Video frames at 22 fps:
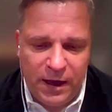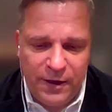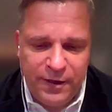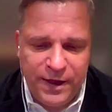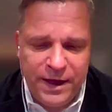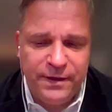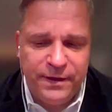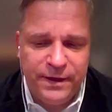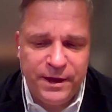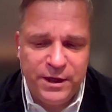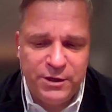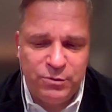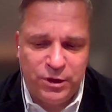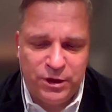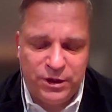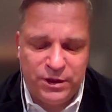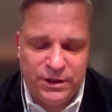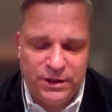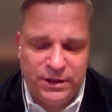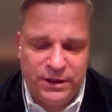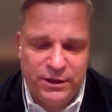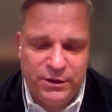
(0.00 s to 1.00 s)
I think this
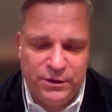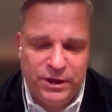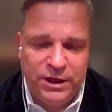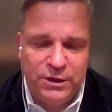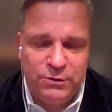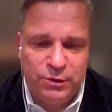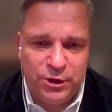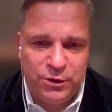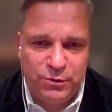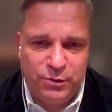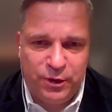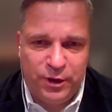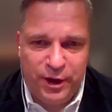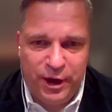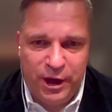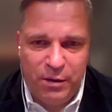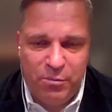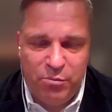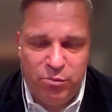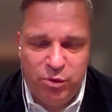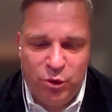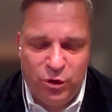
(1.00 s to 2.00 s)
was
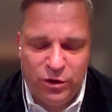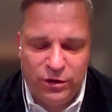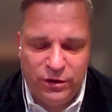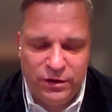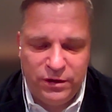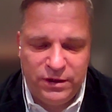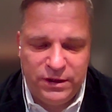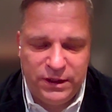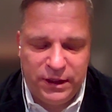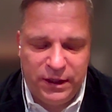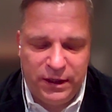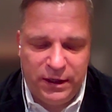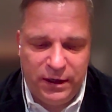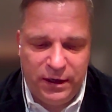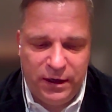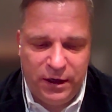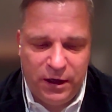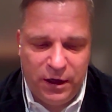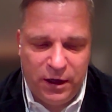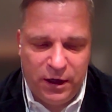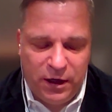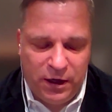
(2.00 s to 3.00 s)
very important
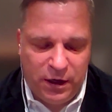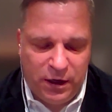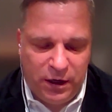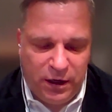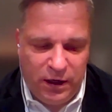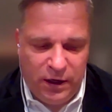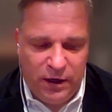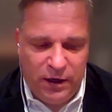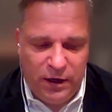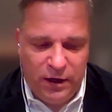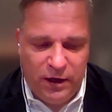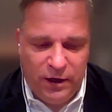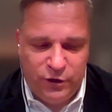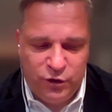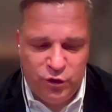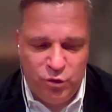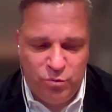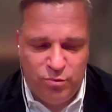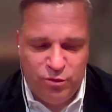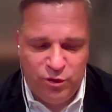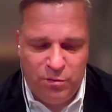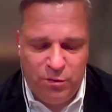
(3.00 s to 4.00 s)

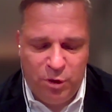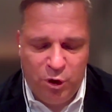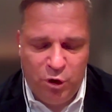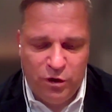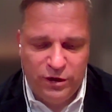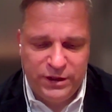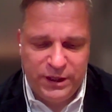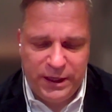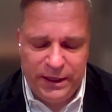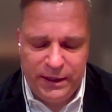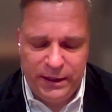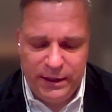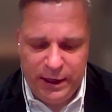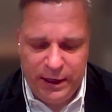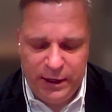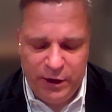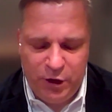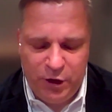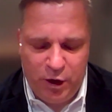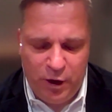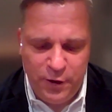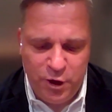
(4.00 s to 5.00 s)
to promote.
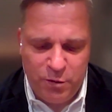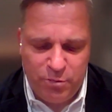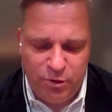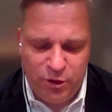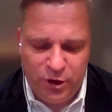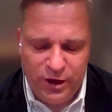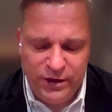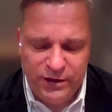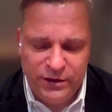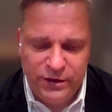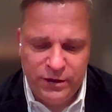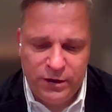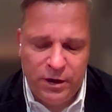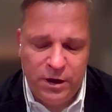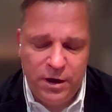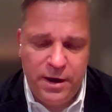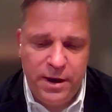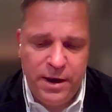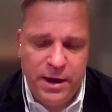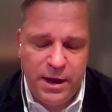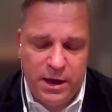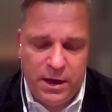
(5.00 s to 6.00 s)
And on your point
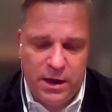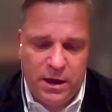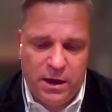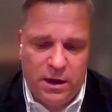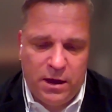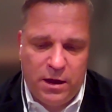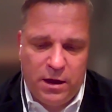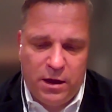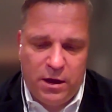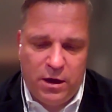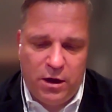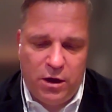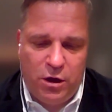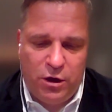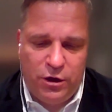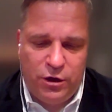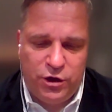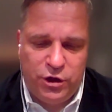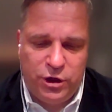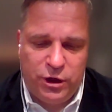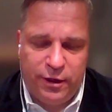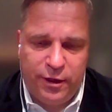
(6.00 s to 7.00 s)
on
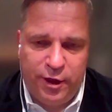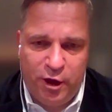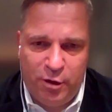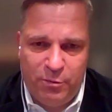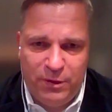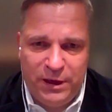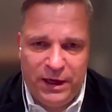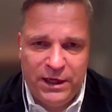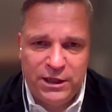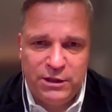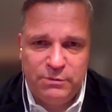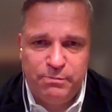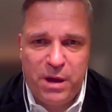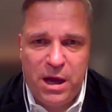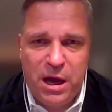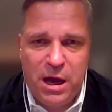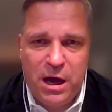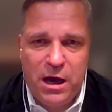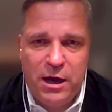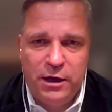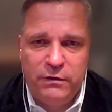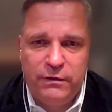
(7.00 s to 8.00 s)
geothermal as
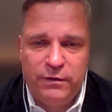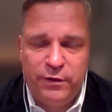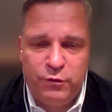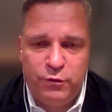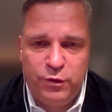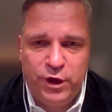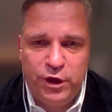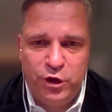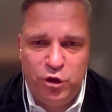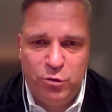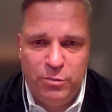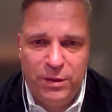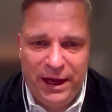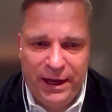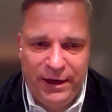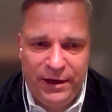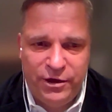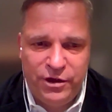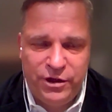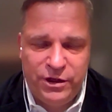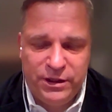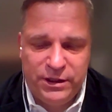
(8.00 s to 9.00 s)
part of the renewable
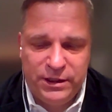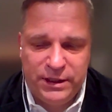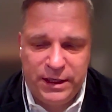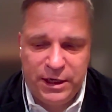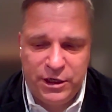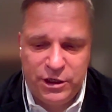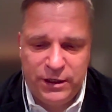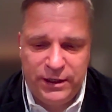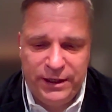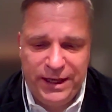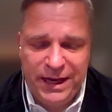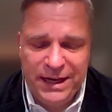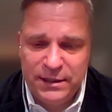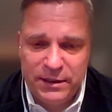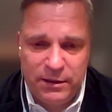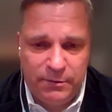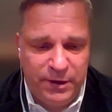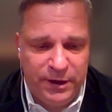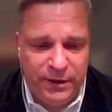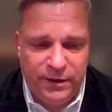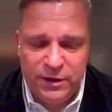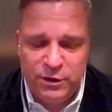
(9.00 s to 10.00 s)
energy discussion,
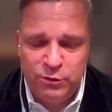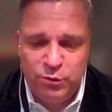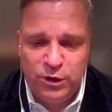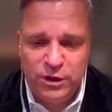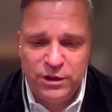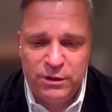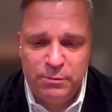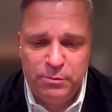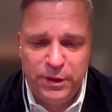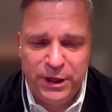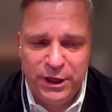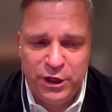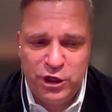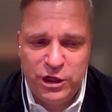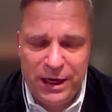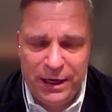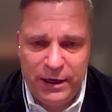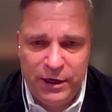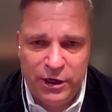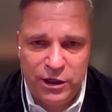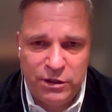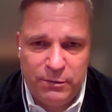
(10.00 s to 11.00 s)
yes, this was a big
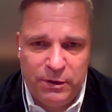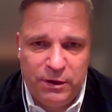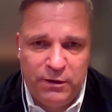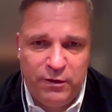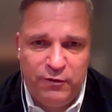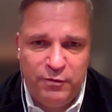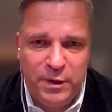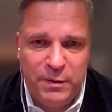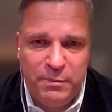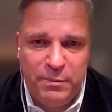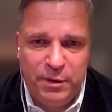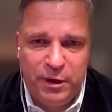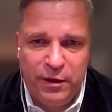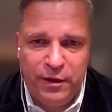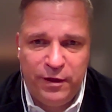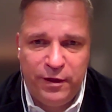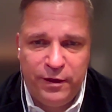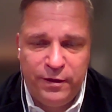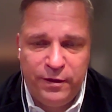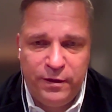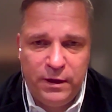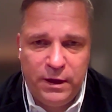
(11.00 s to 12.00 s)
challenge. If
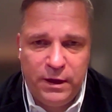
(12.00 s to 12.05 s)
people